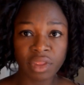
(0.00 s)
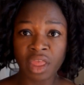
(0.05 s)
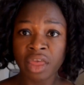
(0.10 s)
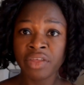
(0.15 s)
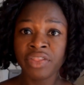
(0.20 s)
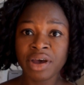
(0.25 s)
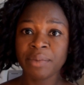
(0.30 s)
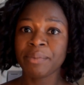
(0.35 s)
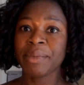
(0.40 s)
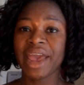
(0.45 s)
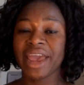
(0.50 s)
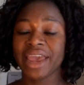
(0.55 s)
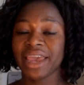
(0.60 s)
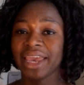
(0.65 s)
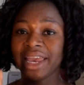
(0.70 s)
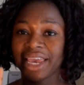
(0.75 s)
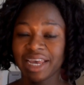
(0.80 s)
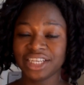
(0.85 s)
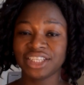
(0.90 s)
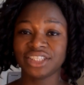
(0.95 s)
that may
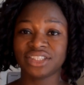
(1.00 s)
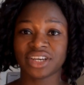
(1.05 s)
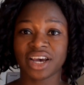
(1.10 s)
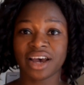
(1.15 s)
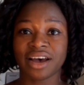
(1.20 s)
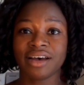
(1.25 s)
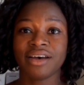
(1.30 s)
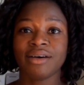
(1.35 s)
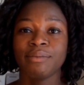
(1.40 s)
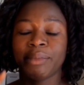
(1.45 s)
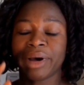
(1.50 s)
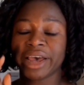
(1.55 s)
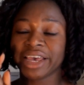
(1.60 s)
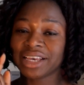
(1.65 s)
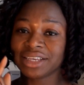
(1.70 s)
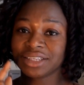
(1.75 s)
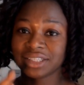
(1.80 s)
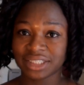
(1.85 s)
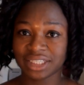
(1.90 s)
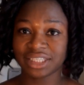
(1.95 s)
hinder my
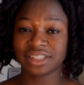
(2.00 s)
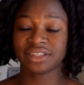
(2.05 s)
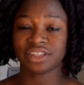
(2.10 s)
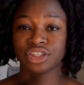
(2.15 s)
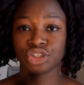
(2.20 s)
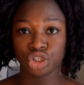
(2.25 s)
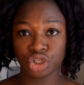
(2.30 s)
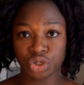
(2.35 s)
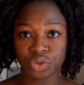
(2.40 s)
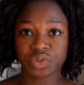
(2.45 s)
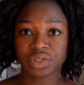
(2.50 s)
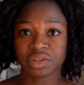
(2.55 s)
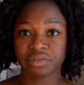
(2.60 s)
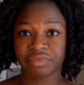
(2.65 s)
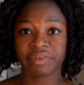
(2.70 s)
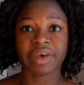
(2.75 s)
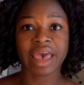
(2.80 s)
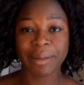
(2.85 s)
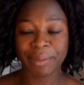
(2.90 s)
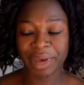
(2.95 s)
consistent use
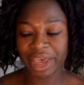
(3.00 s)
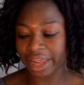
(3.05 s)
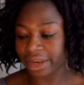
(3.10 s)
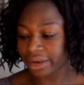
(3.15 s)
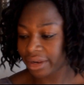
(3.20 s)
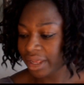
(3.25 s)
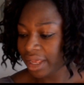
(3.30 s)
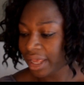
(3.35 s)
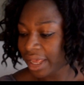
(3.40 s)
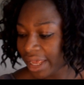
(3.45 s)
of MN